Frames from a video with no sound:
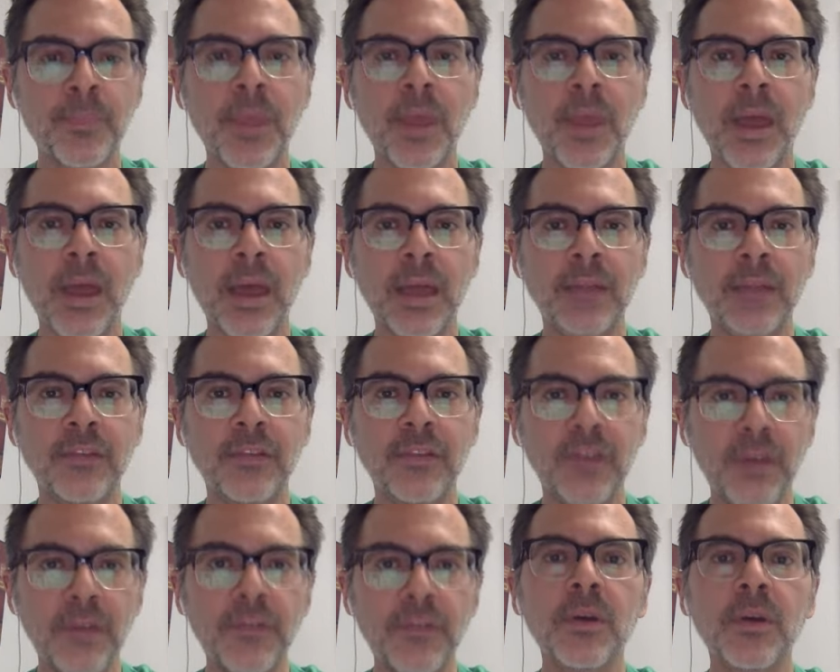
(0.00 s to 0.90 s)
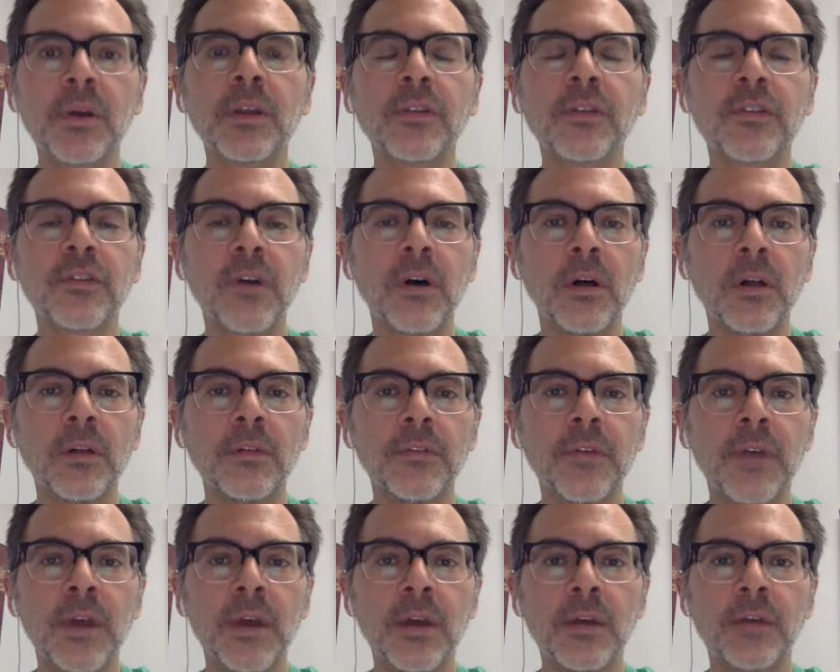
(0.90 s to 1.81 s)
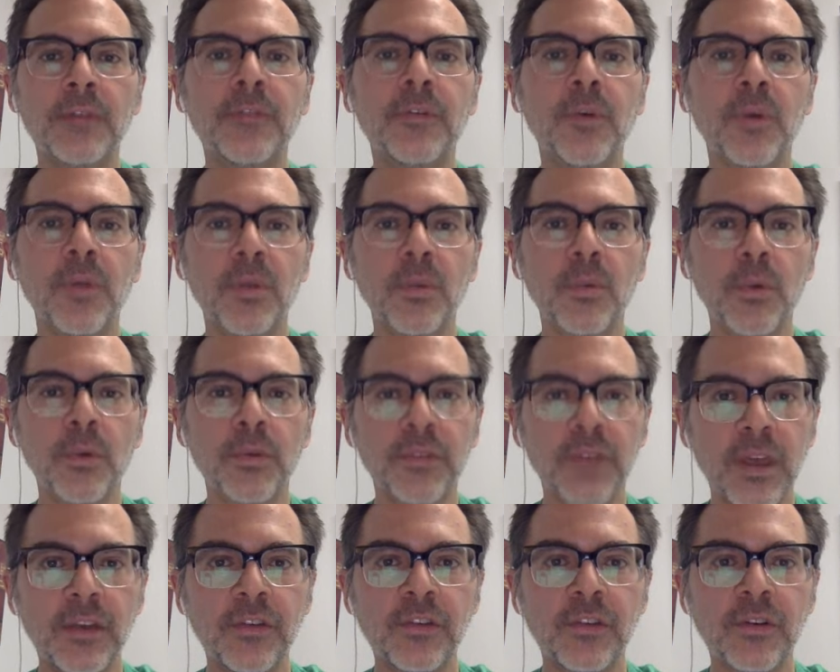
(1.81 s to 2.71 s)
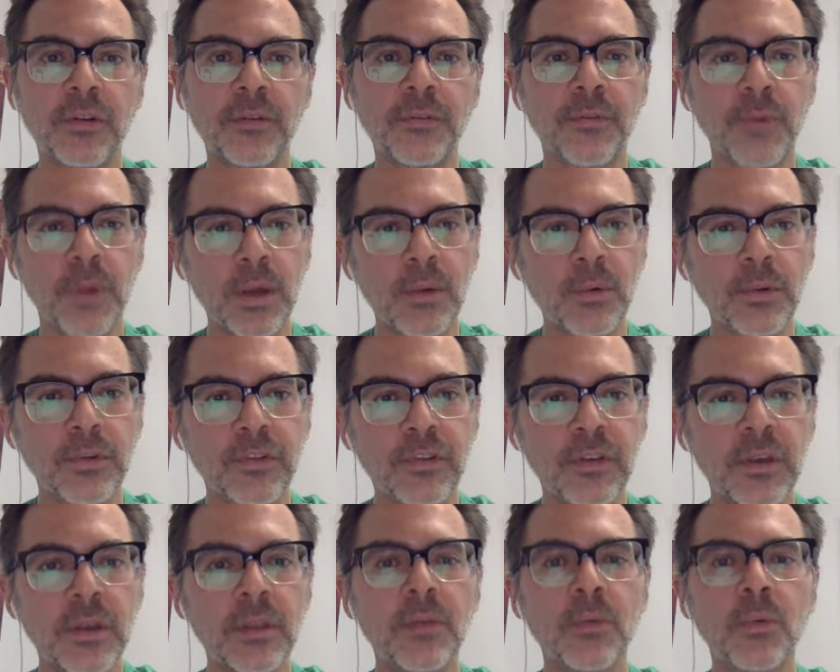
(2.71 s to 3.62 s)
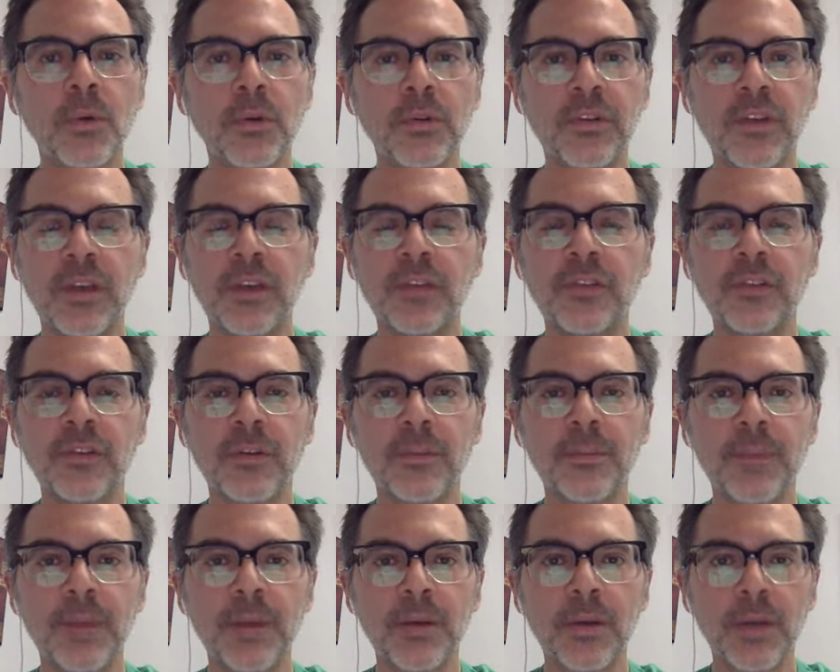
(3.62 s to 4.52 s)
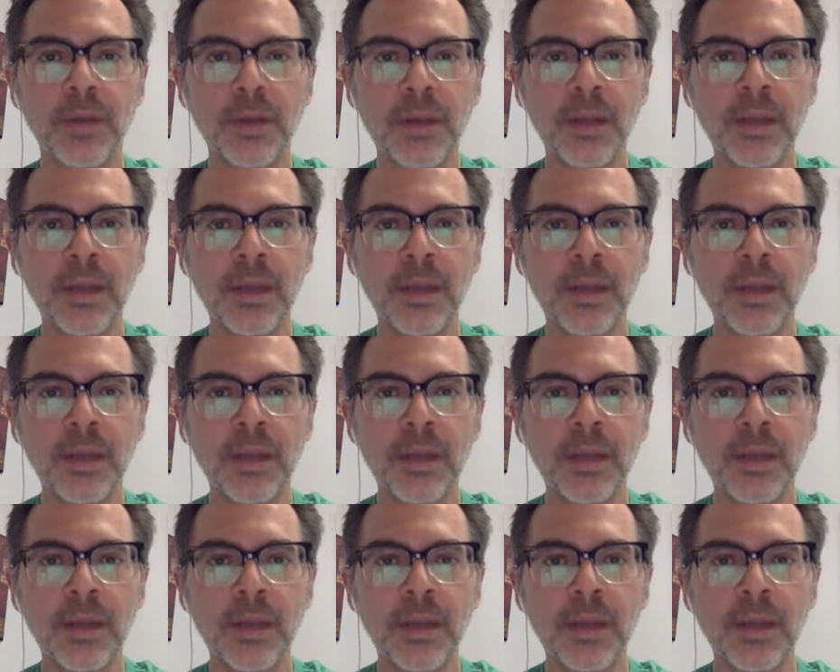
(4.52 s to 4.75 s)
And see if you can solve for the rotational frequency, the rotational period,